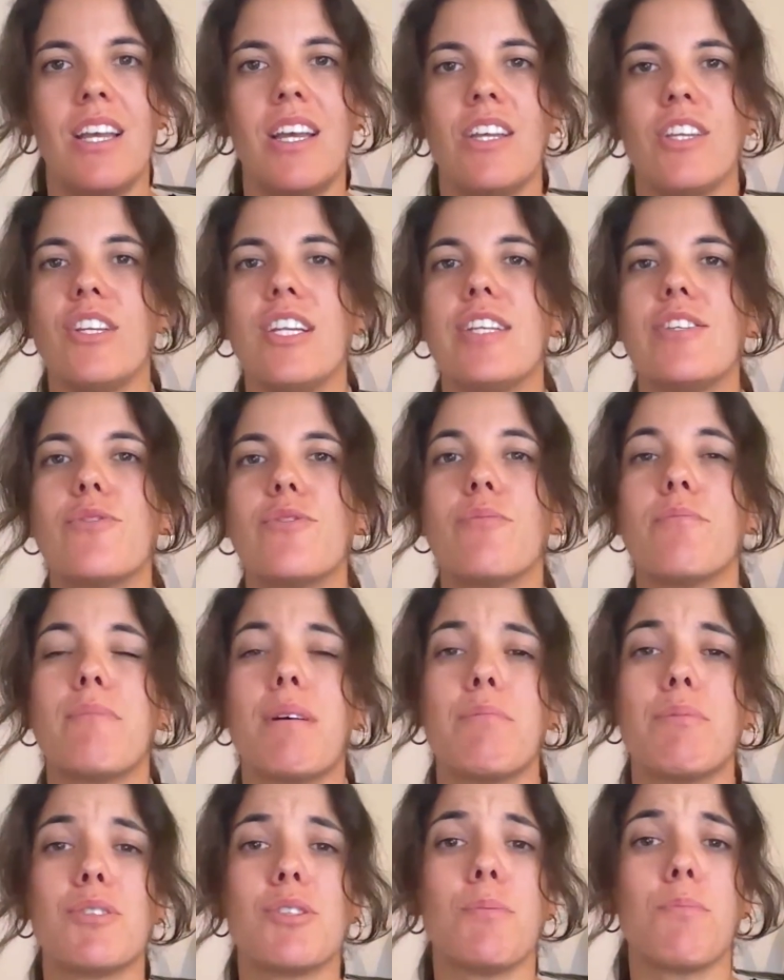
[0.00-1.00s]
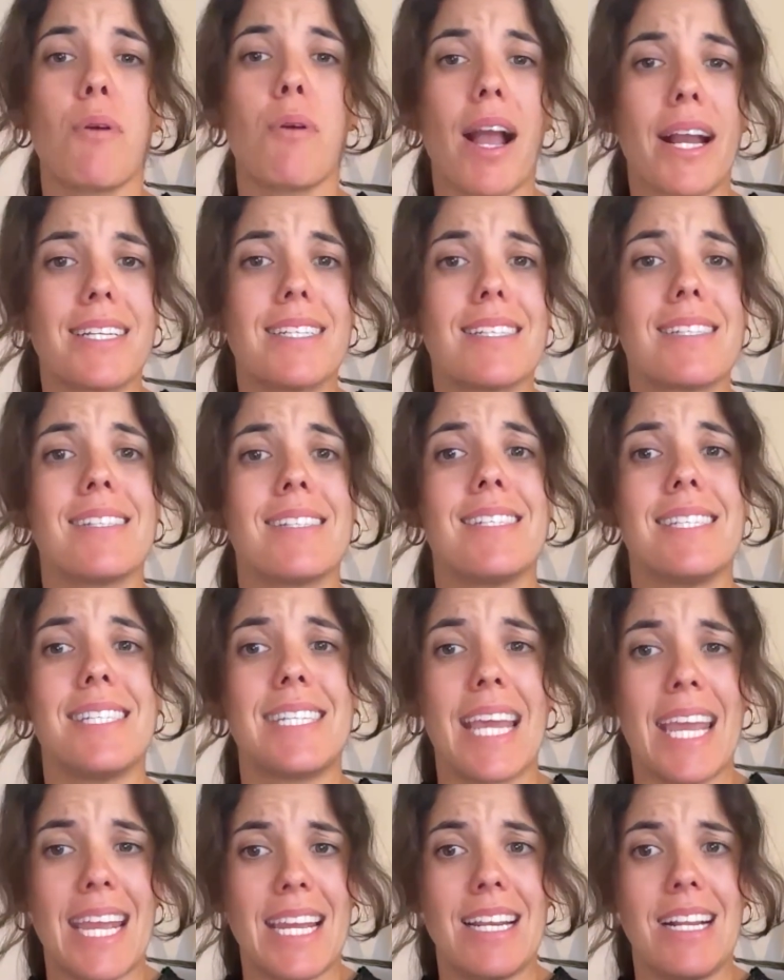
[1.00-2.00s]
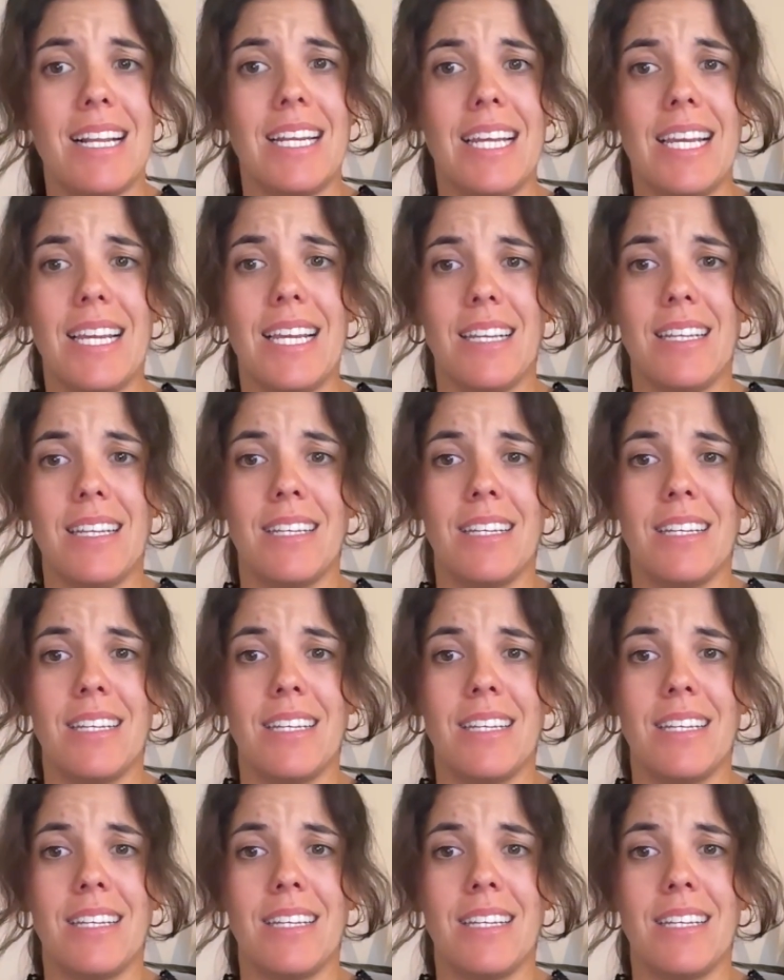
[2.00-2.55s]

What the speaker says: You need to remember to practice daily,